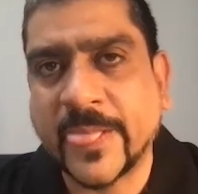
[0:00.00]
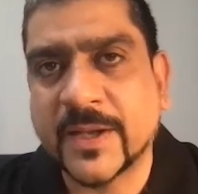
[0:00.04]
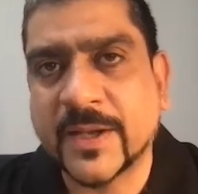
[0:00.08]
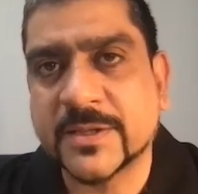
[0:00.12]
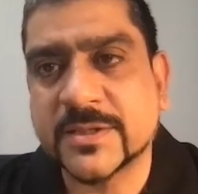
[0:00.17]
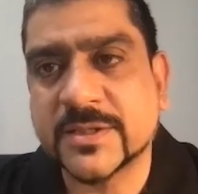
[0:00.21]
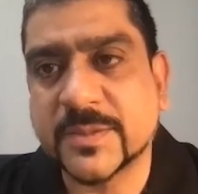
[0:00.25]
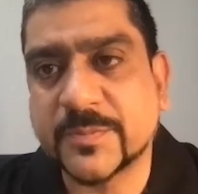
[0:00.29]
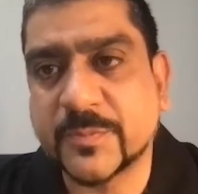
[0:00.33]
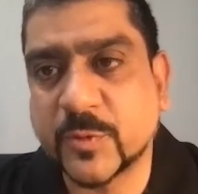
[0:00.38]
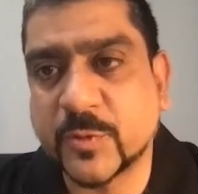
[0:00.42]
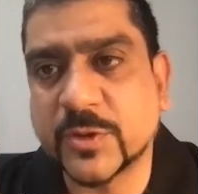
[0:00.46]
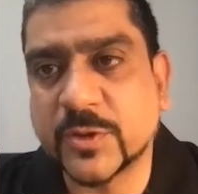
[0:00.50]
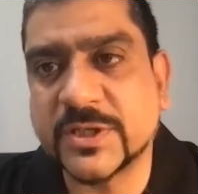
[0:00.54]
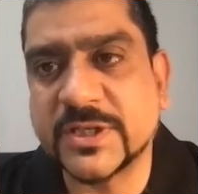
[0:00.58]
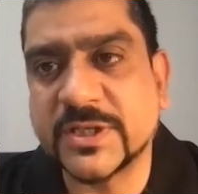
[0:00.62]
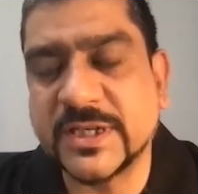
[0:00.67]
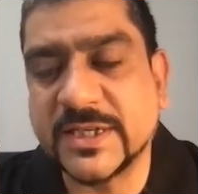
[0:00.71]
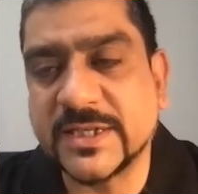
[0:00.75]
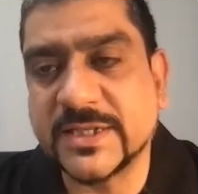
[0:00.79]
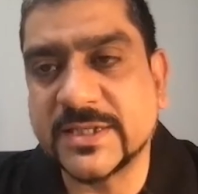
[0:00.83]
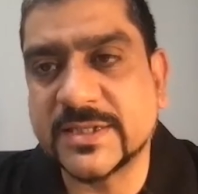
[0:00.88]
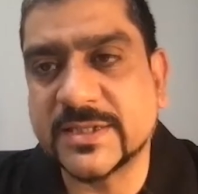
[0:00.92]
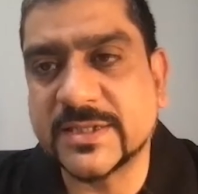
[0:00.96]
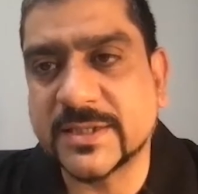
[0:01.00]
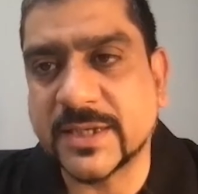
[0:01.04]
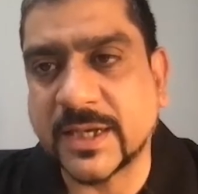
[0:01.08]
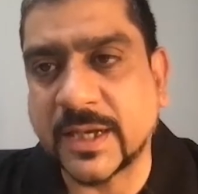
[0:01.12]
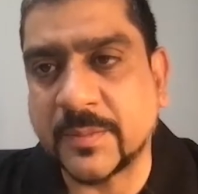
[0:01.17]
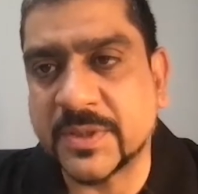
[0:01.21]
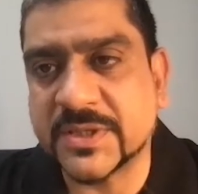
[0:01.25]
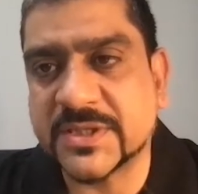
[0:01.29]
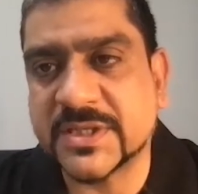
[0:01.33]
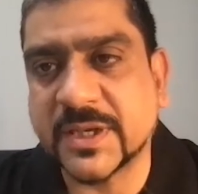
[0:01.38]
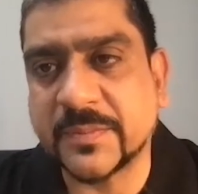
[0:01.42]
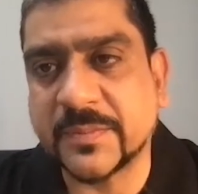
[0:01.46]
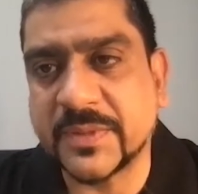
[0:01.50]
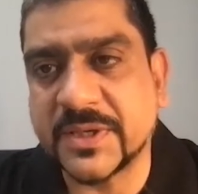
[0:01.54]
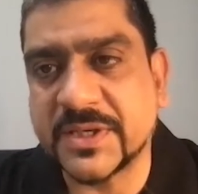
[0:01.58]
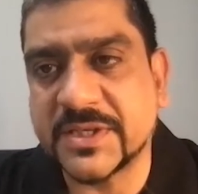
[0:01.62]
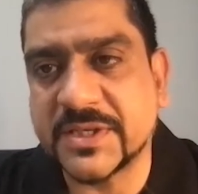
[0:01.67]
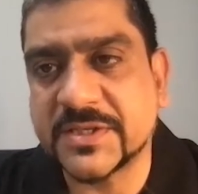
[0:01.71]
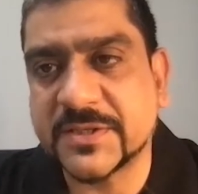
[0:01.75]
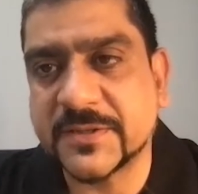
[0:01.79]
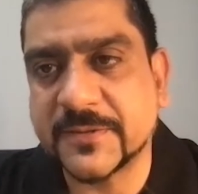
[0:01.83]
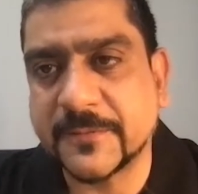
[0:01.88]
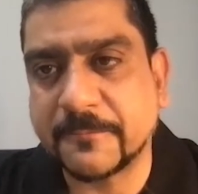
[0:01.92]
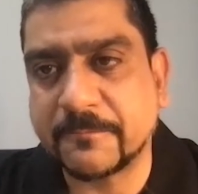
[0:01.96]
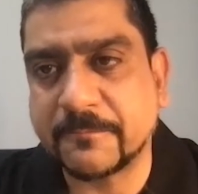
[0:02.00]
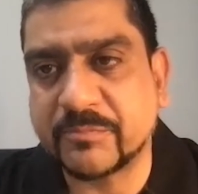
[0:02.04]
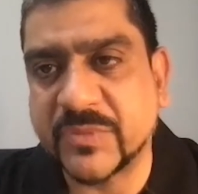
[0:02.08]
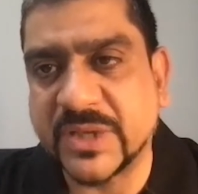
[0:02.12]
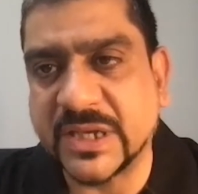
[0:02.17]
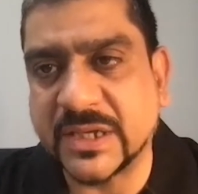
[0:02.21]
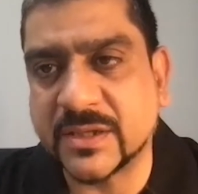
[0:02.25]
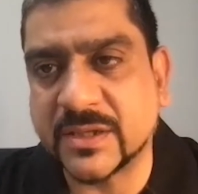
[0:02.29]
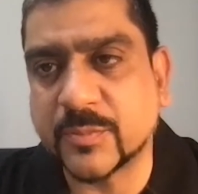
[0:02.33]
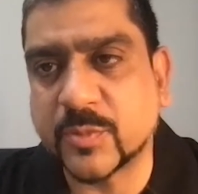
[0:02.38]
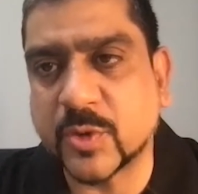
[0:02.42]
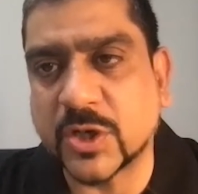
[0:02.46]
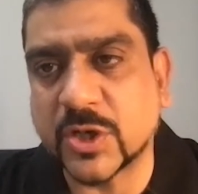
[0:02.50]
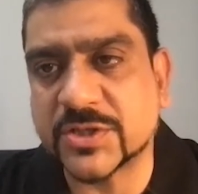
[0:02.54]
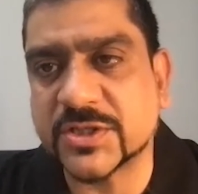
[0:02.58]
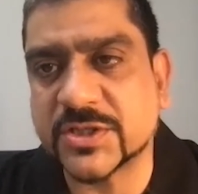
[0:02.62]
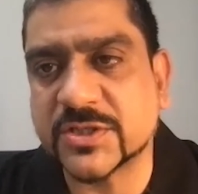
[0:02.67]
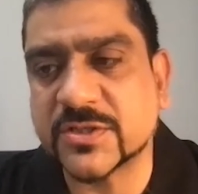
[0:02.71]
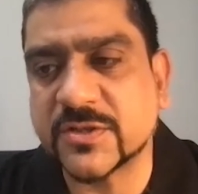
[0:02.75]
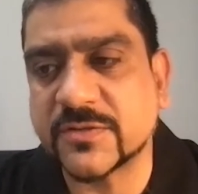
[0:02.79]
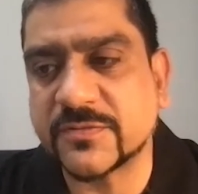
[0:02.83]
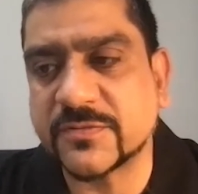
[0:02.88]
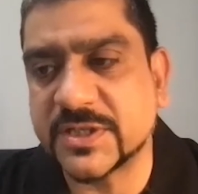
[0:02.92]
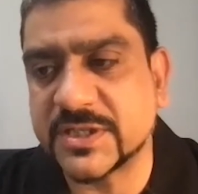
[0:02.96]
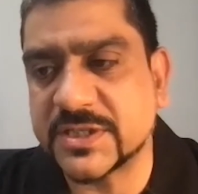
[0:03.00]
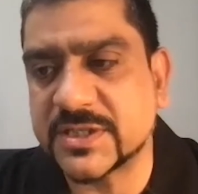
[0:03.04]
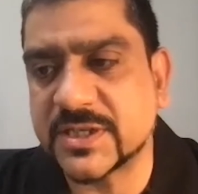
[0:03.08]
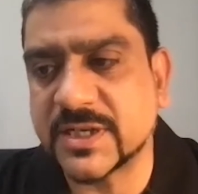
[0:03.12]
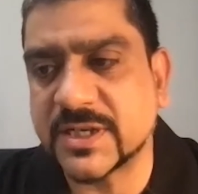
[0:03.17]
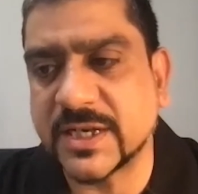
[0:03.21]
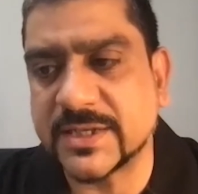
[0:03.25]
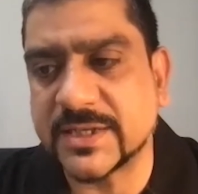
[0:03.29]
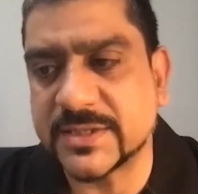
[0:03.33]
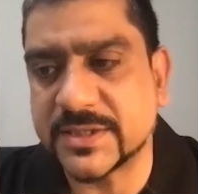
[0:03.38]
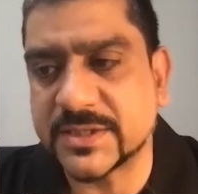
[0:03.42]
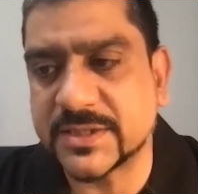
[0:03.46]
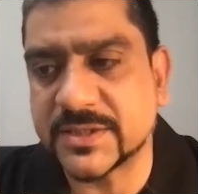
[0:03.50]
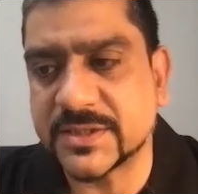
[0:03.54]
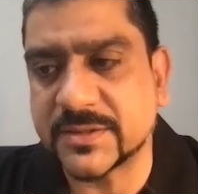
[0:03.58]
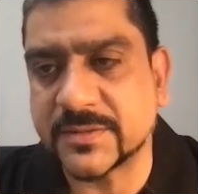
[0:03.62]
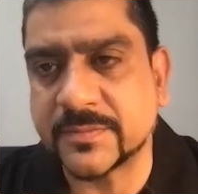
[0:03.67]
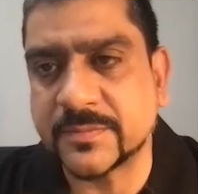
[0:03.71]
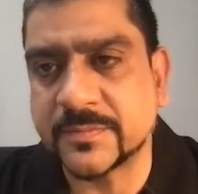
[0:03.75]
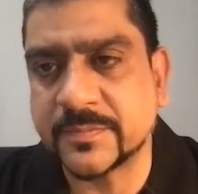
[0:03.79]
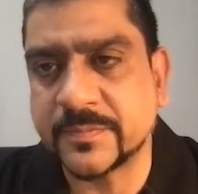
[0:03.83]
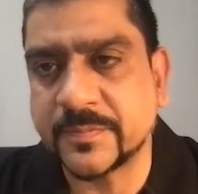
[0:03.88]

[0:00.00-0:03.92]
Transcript: support these MSMEs in the process of digitalization.